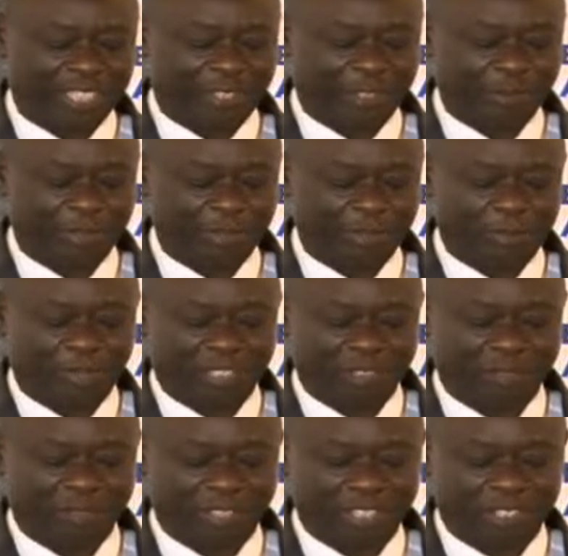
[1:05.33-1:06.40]
honored to be
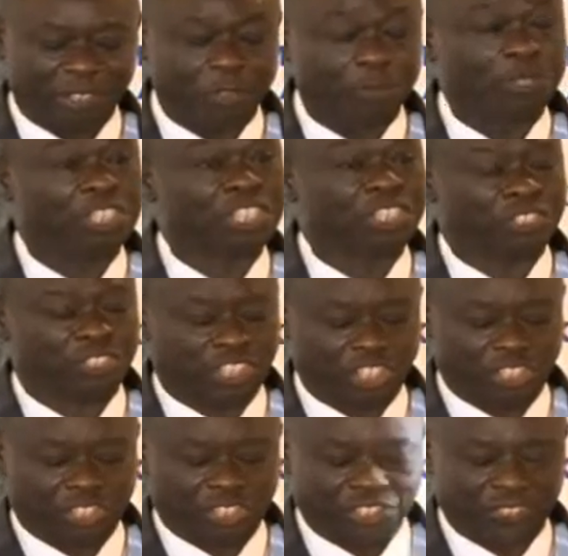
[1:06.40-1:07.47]
part of this auspicious
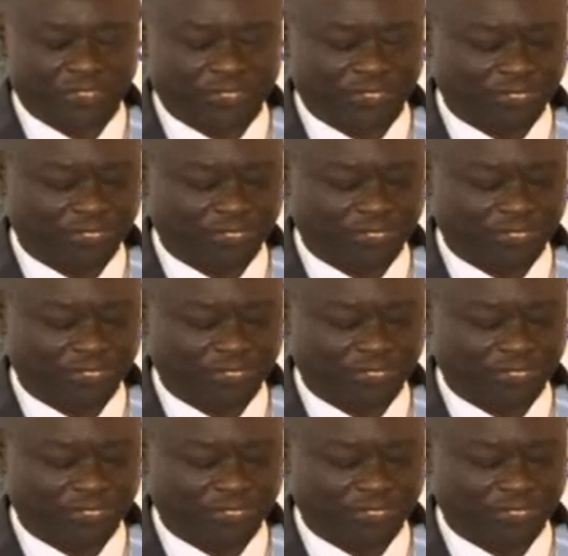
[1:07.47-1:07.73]
occasion,